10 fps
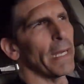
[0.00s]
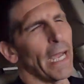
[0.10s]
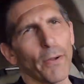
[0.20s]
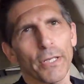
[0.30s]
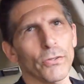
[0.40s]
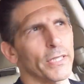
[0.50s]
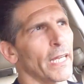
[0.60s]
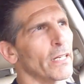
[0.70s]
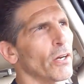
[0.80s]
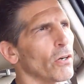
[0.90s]
my Audi on
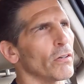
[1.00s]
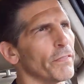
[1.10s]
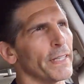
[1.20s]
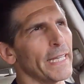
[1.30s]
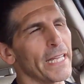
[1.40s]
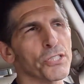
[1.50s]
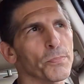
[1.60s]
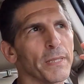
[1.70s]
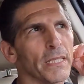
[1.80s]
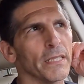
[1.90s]
that curve at that
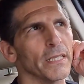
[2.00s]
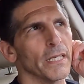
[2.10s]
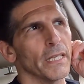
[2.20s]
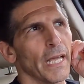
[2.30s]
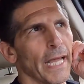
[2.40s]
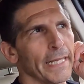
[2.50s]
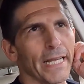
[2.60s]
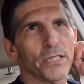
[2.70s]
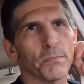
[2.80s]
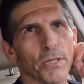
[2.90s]
speed, and
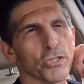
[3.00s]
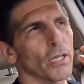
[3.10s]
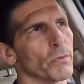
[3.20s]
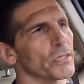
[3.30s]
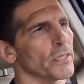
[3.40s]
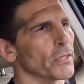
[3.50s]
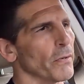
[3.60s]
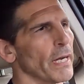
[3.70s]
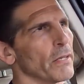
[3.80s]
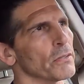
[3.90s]
that's much lower to the
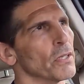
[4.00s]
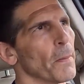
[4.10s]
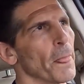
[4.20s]
ground.